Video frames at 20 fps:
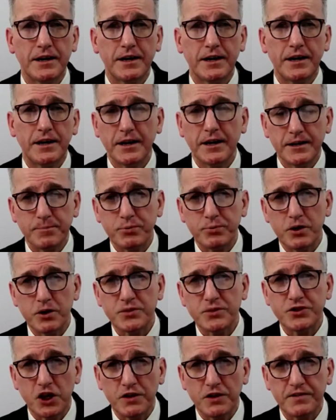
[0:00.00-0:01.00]
promise,
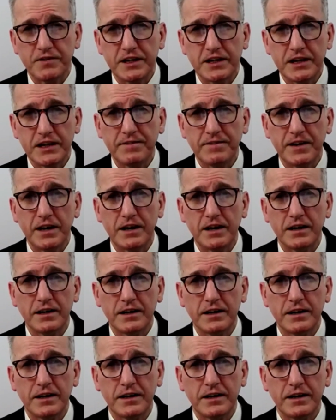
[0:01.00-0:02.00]
over deliver,
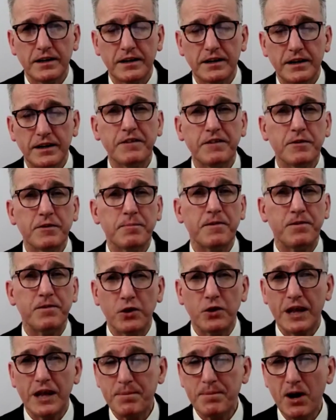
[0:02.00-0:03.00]
even before they
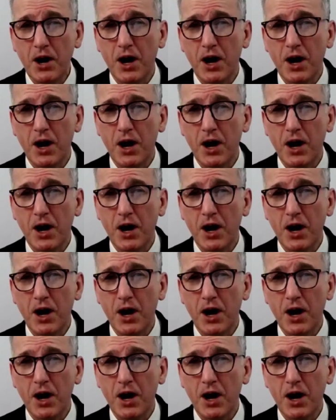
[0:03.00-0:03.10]
buy.